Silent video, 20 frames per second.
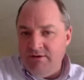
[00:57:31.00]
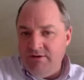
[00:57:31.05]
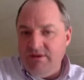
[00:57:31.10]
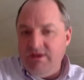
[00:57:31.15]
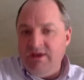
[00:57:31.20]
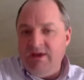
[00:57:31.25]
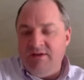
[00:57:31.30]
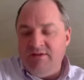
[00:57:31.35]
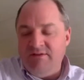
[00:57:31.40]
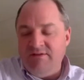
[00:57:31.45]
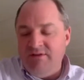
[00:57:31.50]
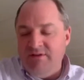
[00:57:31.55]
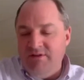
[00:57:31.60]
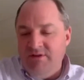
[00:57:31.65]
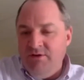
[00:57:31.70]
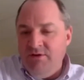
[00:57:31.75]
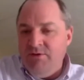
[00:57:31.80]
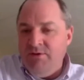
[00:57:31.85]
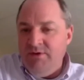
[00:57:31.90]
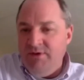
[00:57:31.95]
Yes, and
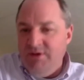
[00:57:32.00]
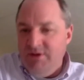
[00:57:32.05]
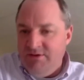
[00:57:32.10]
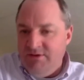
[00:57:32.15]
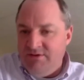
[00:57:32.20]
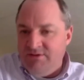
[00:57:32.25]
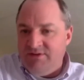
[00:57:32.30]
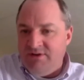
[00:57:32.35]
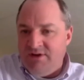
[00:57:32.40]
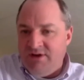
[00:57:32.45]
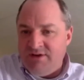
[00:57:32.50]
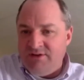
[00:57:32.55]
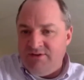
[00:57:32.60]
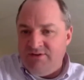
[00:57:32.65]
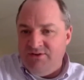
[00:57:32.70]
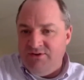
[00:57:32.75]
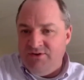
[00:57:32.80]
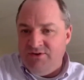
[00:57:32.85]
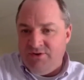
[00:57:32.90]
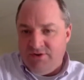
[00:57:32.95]
you would need to talk
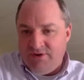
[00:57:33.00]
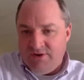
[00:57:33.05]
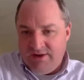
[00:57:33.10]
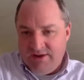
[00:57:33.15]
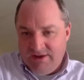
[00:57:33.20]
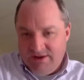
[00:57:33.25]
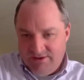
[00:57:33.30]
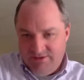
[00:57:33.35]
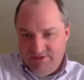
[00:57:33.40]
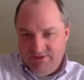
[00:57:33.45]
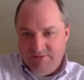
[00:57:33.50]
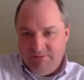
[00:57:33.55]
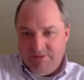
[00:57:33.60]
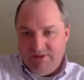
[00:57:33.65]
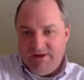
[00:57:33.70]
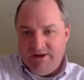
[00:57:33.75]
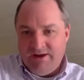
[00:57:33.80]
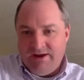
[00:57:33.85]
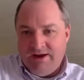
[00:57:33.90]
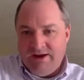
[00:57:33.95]
to your accountant
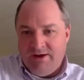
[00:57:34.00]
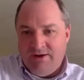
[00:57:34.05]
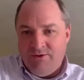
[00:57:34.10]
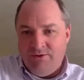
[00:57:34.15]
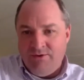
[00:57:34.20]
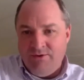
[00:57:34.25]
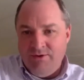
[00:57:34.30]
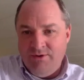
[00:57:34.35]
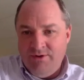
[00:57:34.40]
about how,